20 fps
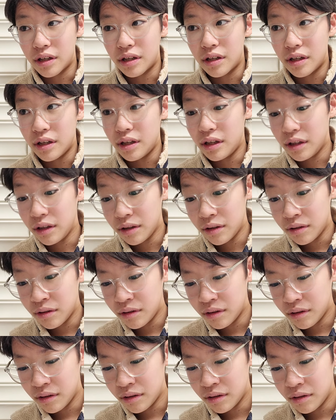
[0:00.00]

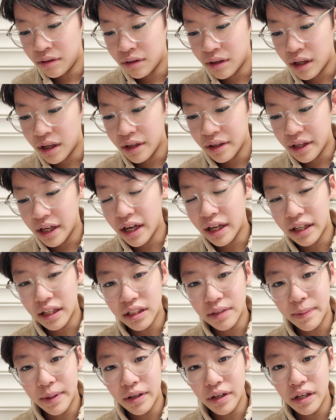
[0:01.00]
And yeah,
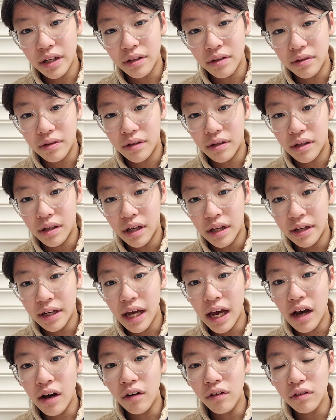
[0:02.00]
that's about it. And
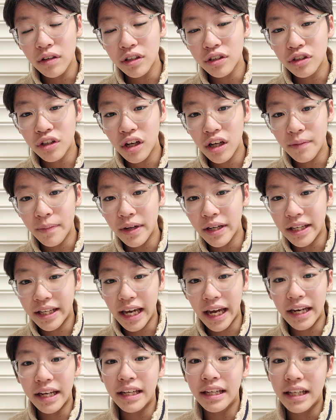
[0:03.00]
now let's talk about
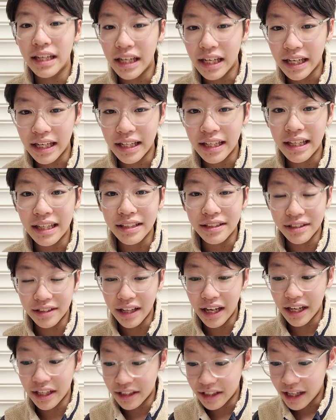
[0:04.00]
getting in a
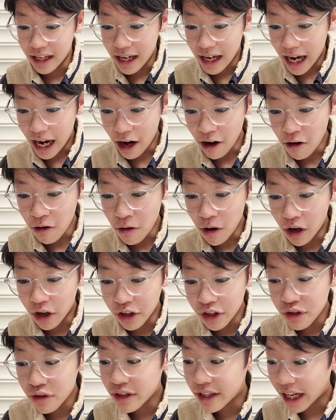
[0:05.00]
state. How are
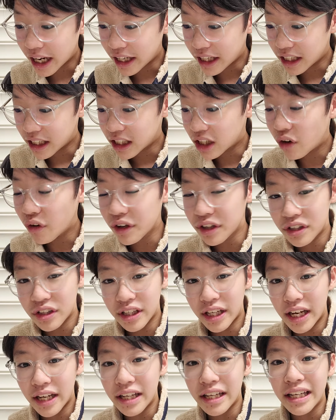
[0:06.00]
you going to
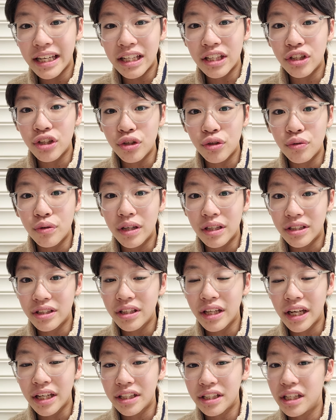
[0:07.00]
get into a
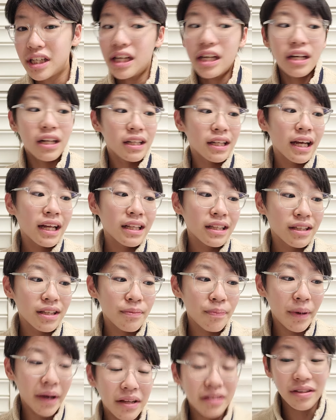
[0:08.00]
state? Well, that
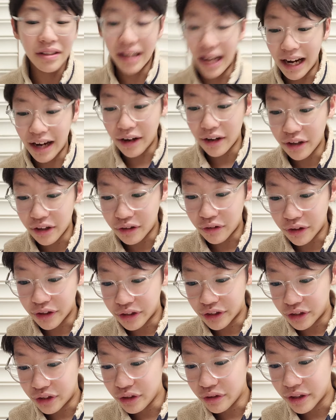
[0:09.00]
depends on how you're going
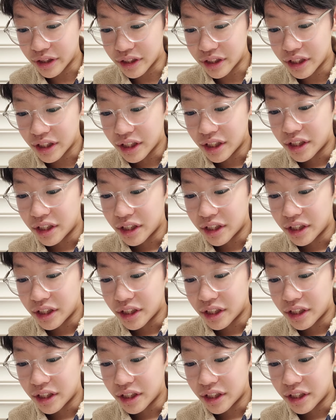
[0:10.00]
to do it.